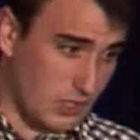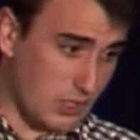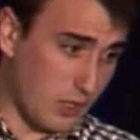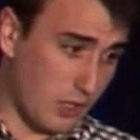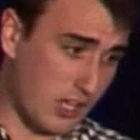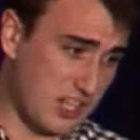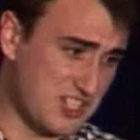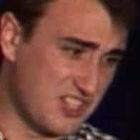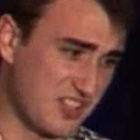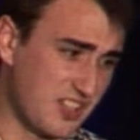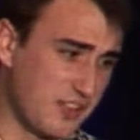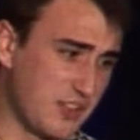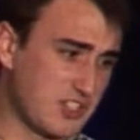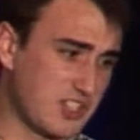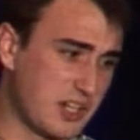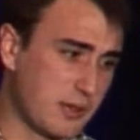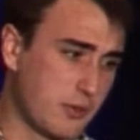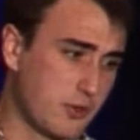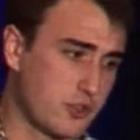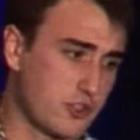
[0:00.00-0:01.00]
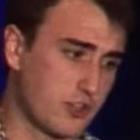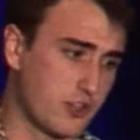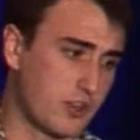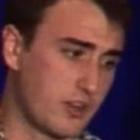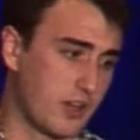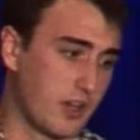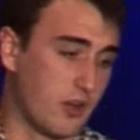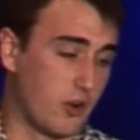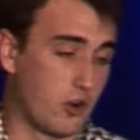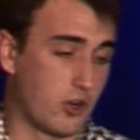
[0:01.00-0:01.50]
you can see the
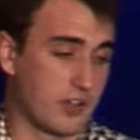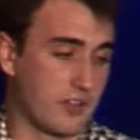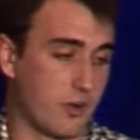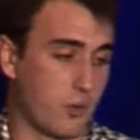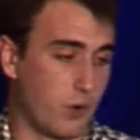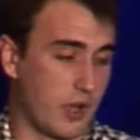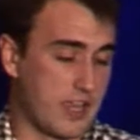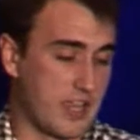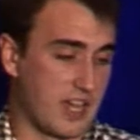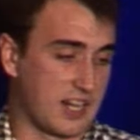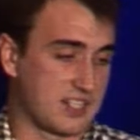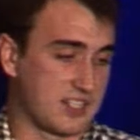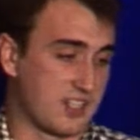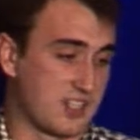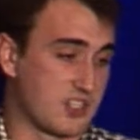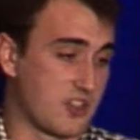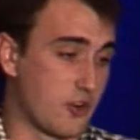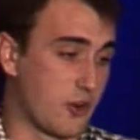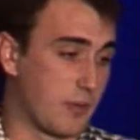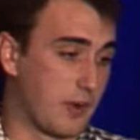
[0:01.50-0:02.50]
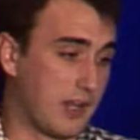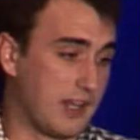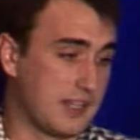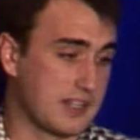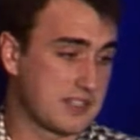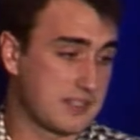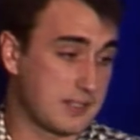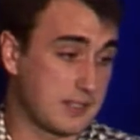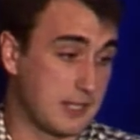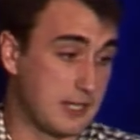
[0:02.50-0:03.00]
distribution in the y-axis
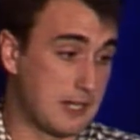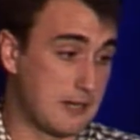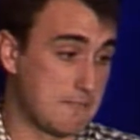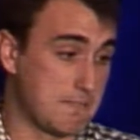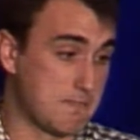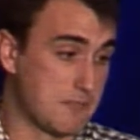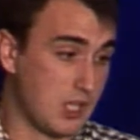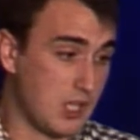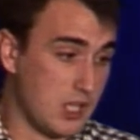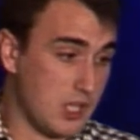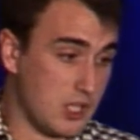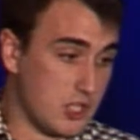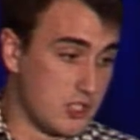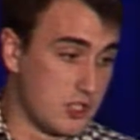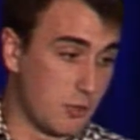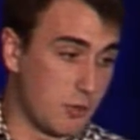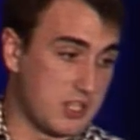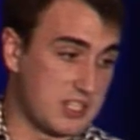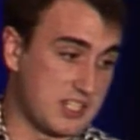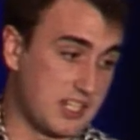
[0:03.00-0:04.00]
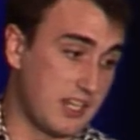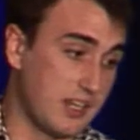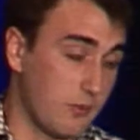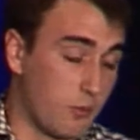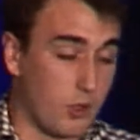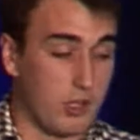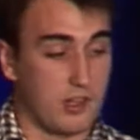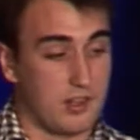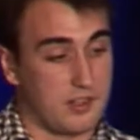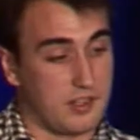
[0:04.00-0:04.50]
normalized. So we see,
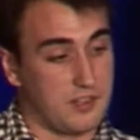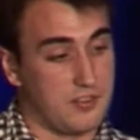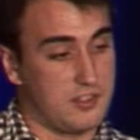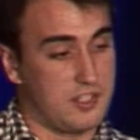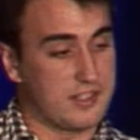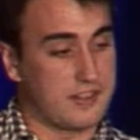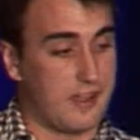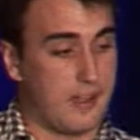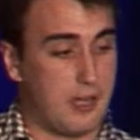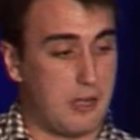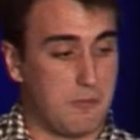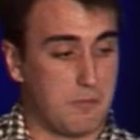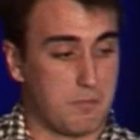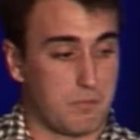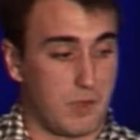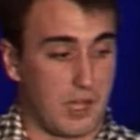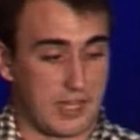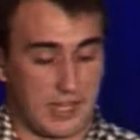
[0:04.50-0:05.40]
well, indeed, a